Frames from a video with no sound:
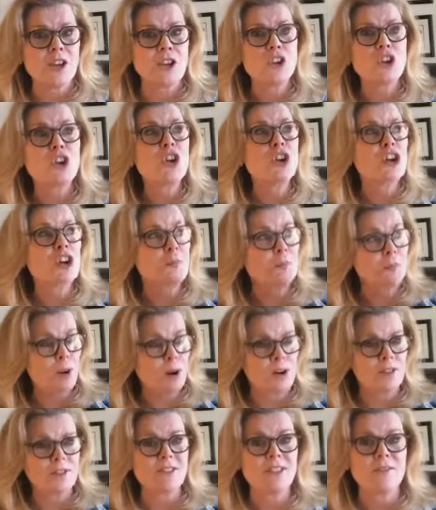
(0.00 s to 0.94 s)
The good
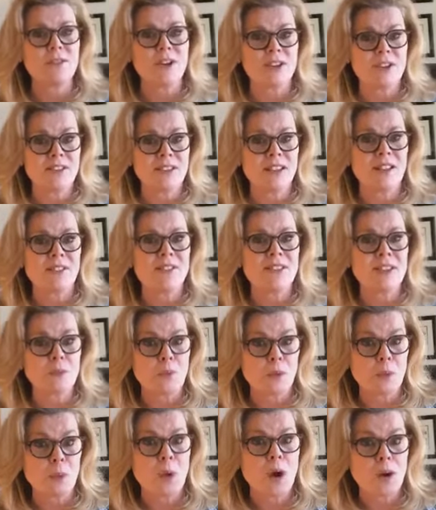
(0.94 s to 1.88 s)
parts of ourselves that
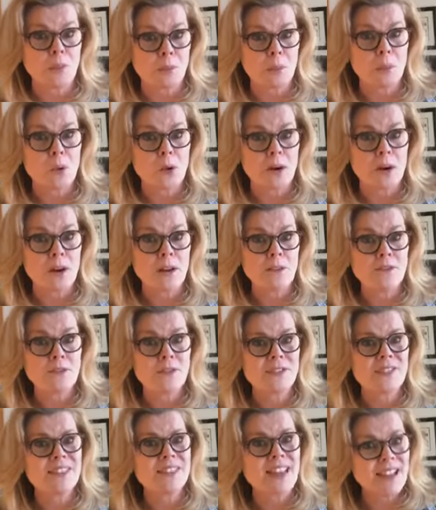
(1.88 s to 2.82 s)
we want more of.
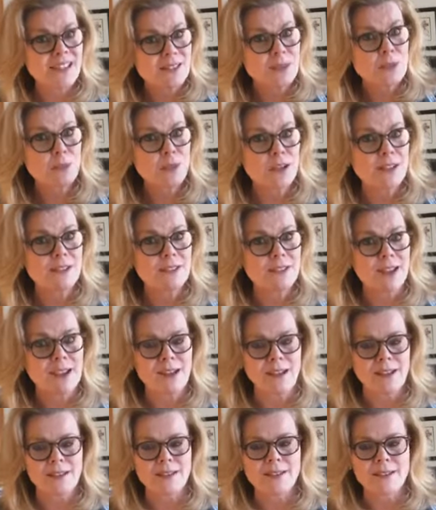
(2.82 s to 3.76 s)
That's what it
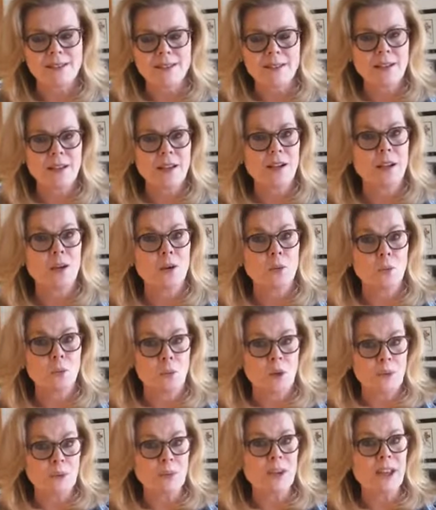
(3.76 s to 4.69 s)
does
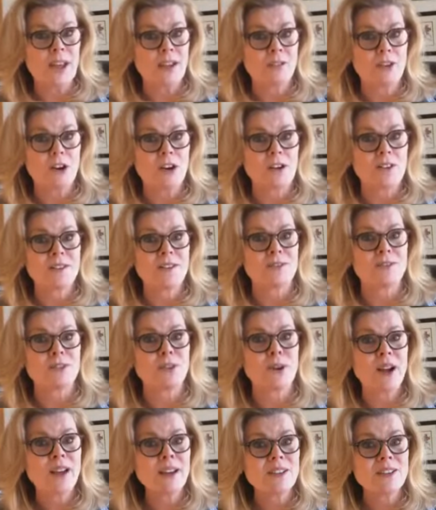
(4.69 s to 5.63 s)
when we have hearts of
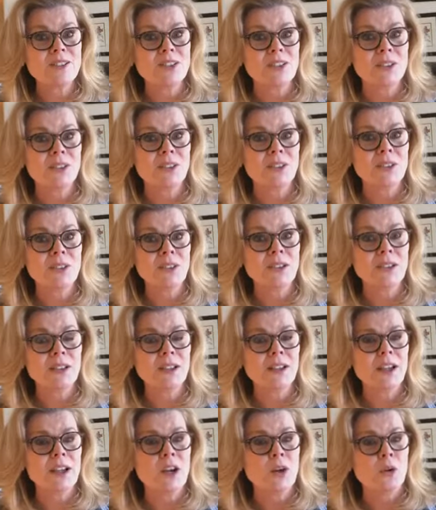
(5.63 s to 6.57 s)
gratitude
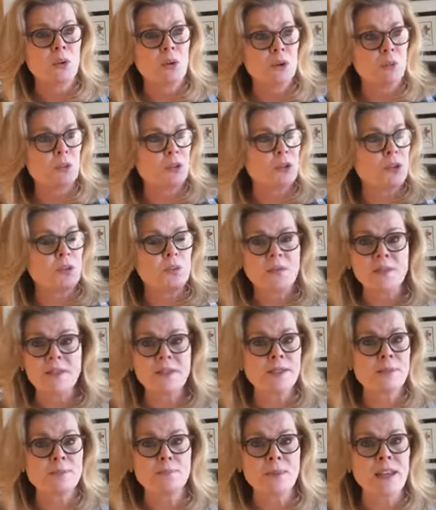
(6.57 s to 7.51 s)
when we're
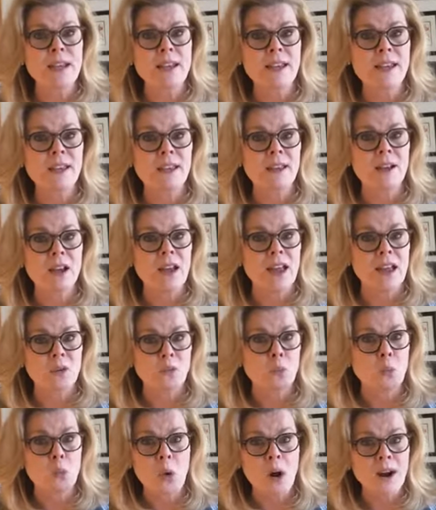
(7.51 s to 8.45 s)
speaking
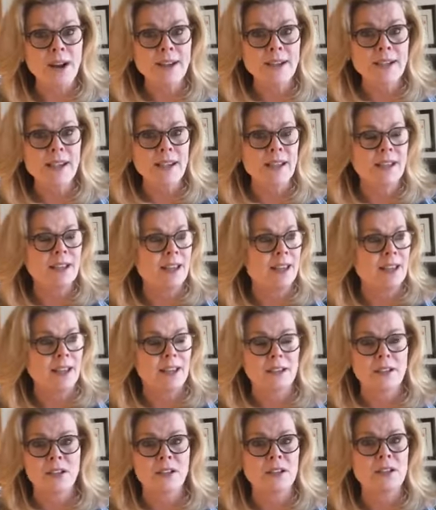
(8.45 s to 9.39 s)
and whining
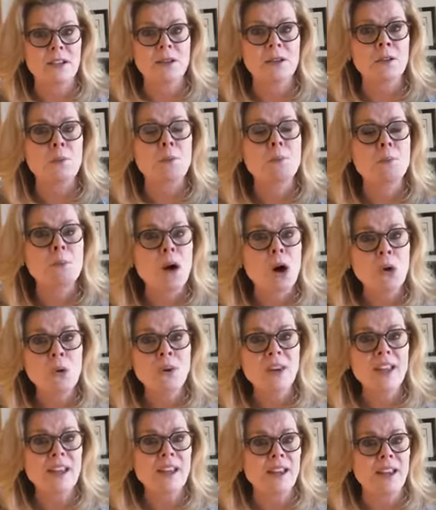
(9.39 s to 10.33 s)
and
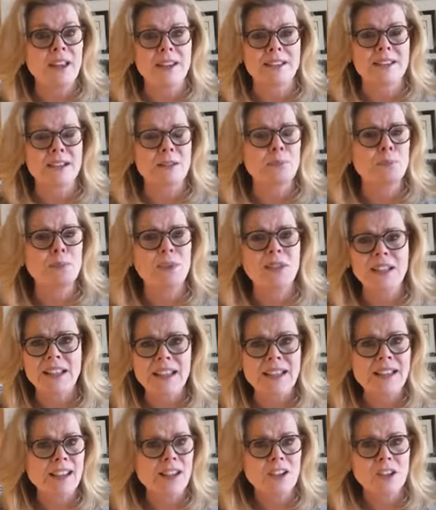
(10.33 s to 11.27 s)
moaning and
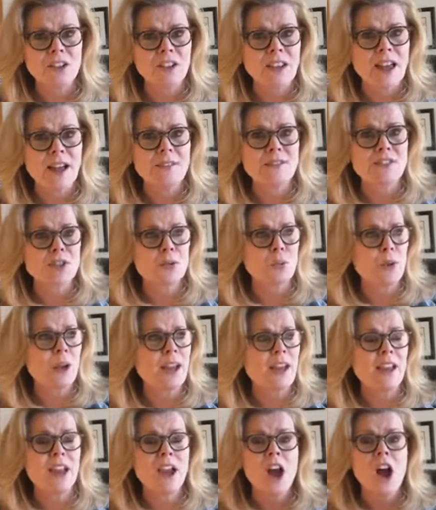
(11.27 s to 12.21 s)
complaining our lives
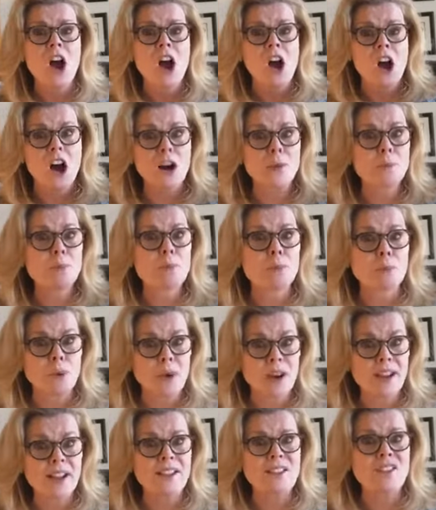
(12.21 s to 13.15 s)
away, our
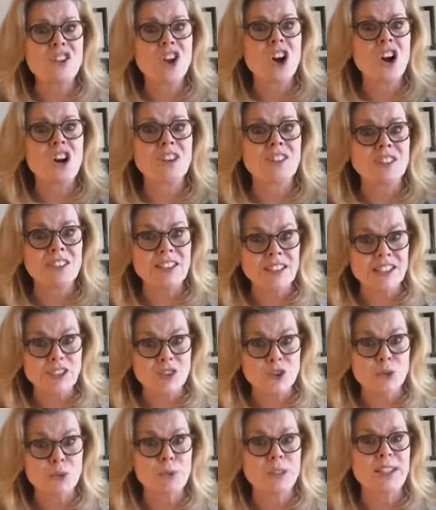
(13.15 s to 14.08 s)
brains are
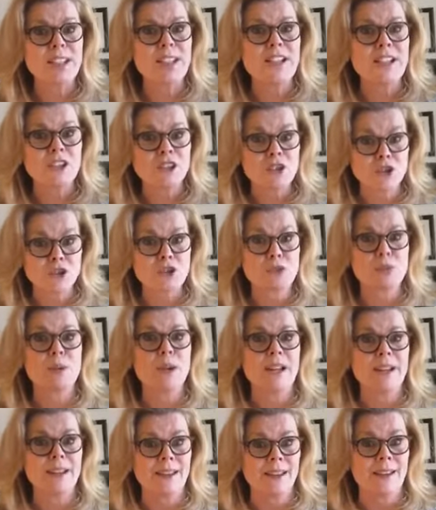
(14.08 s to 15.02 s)
literally
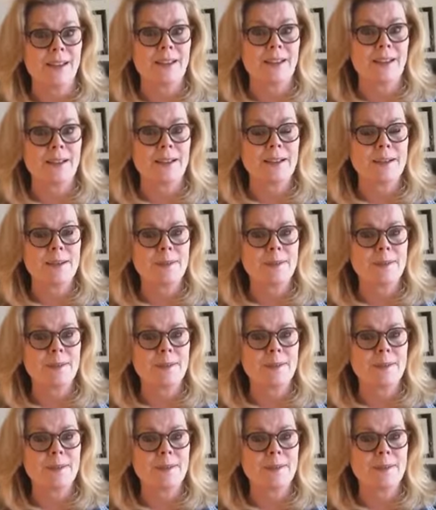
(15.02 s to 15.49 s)
shrinking.